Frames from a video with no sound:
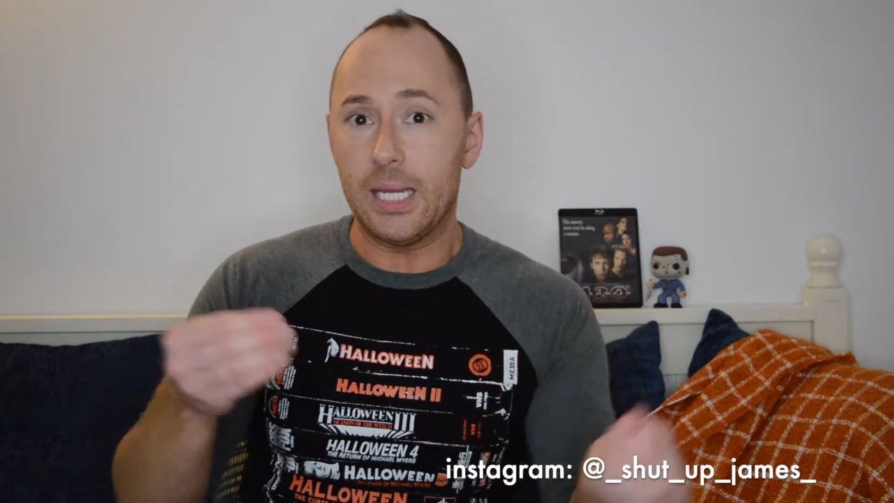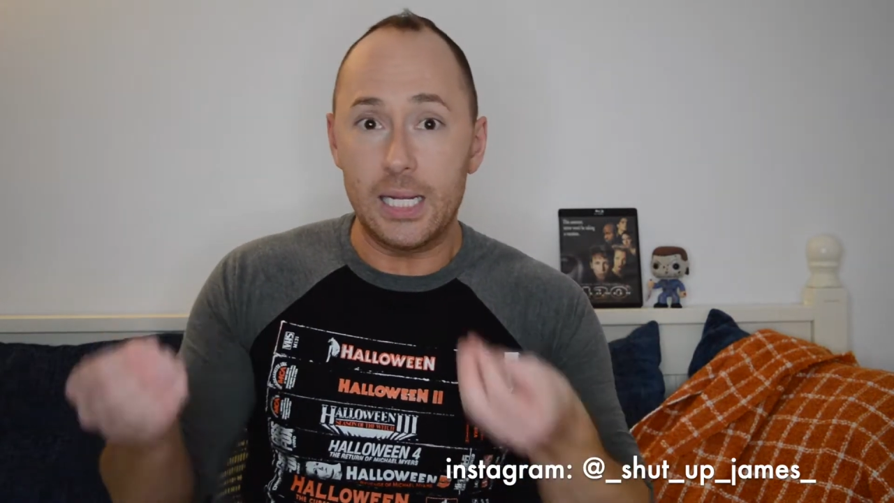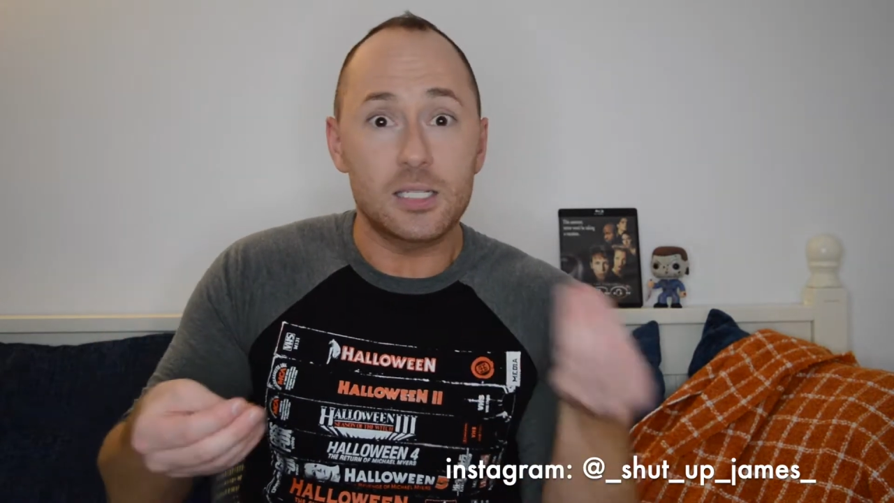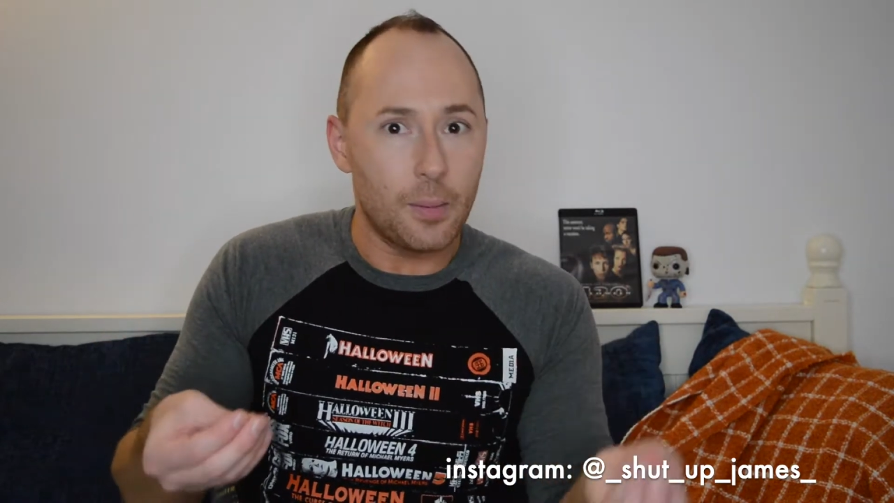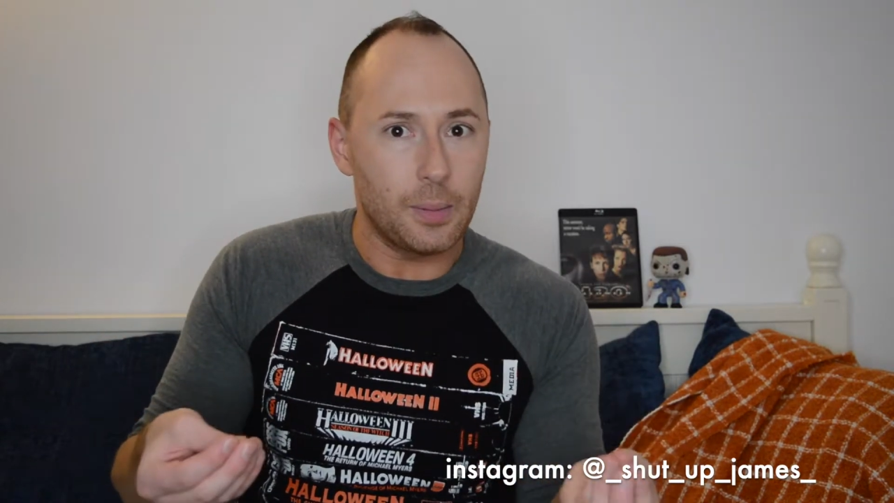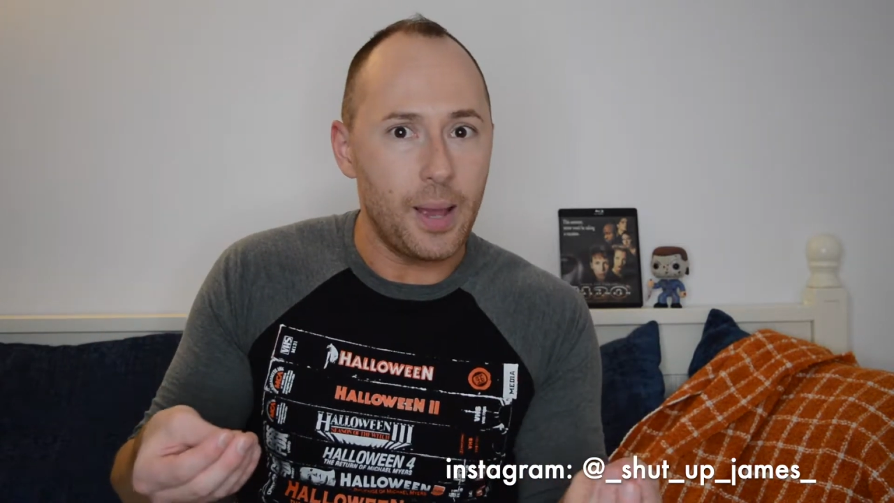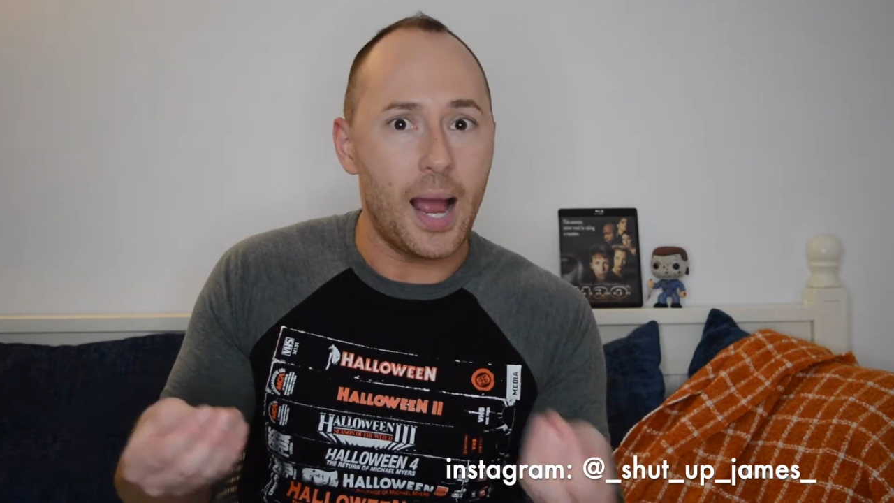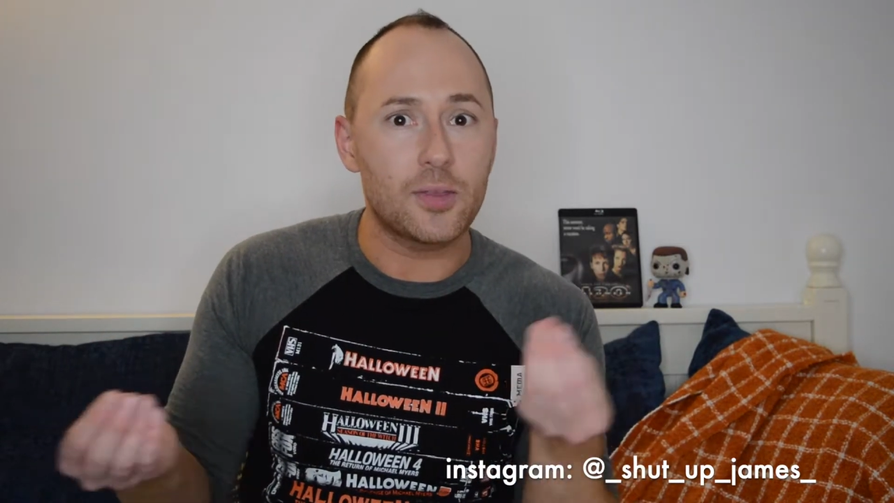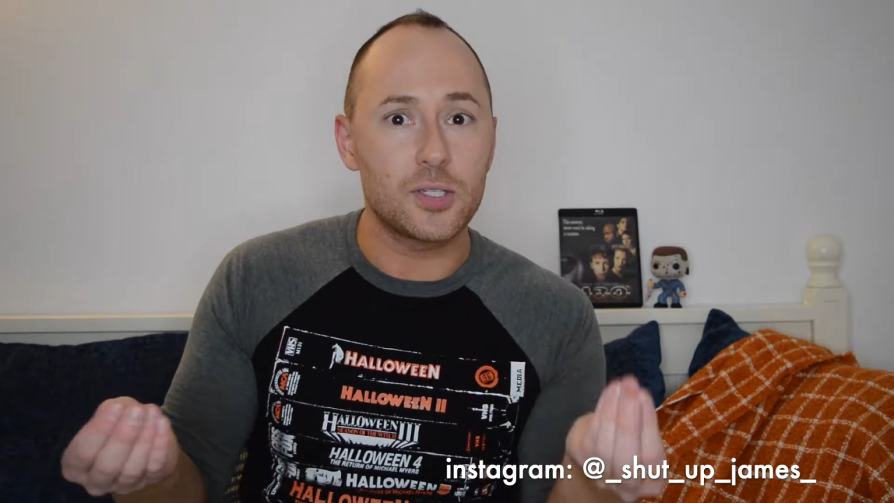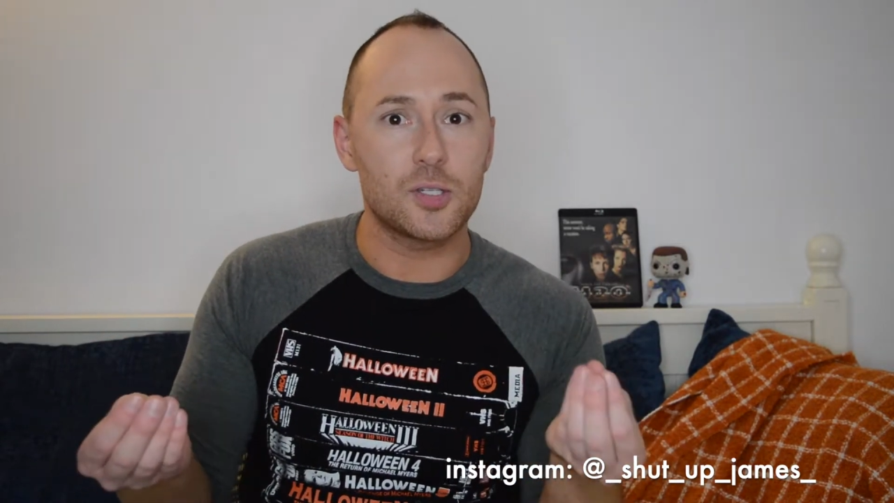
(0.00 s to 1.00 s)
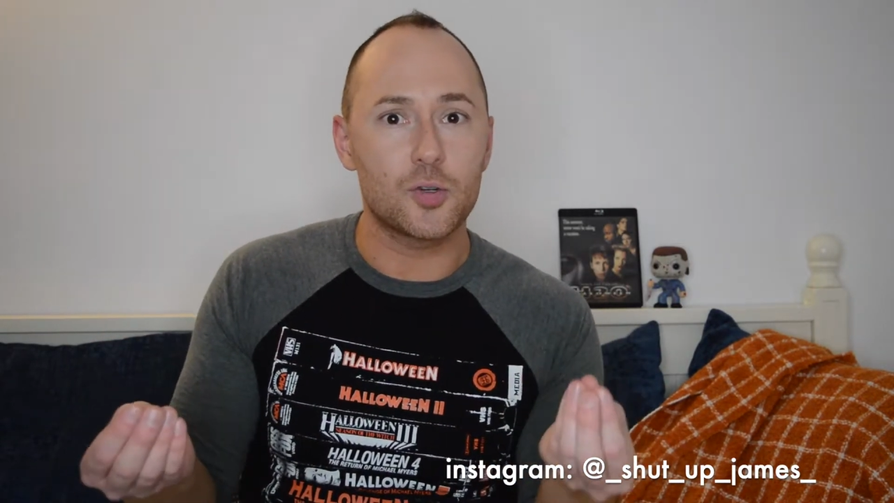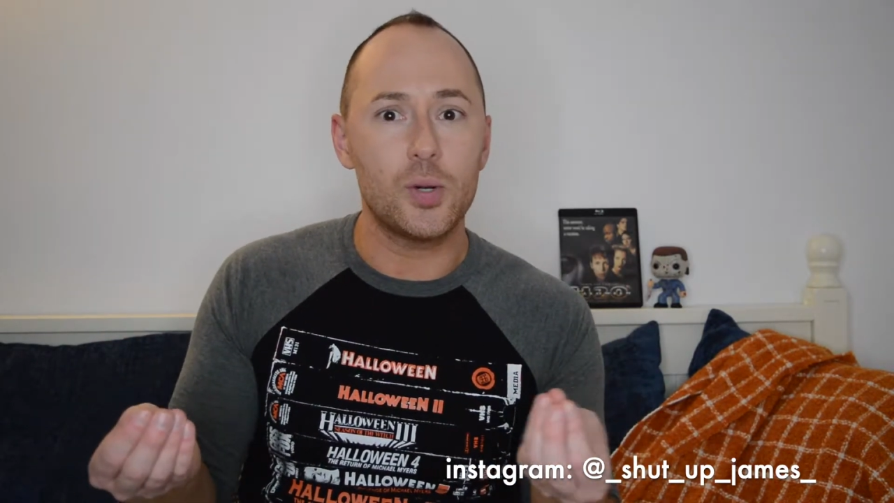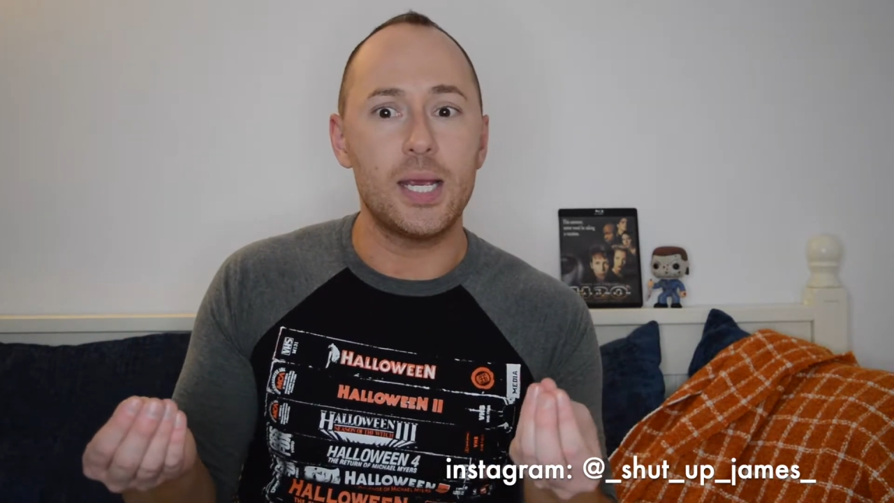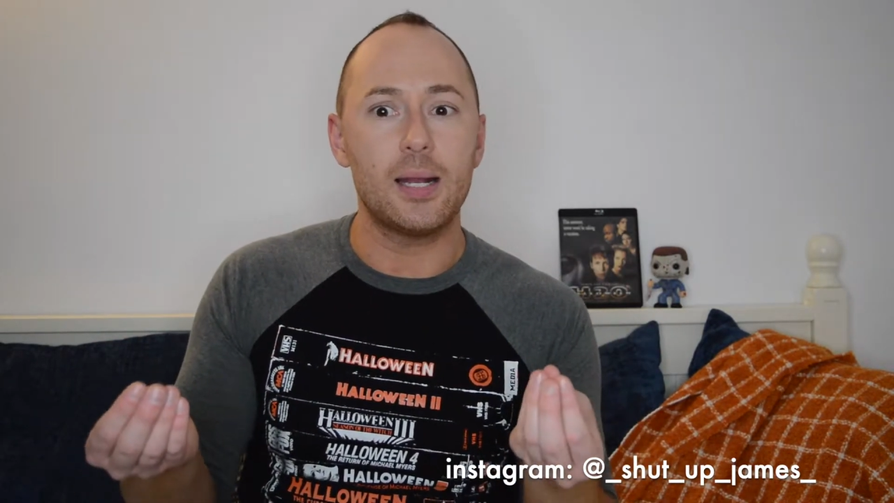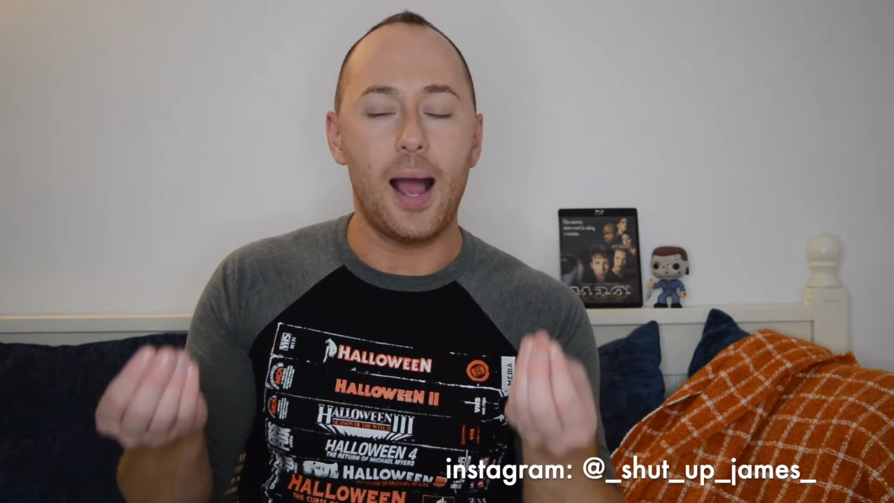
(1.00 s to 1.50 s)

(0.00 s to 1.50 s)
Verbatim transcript: it's coming back this is great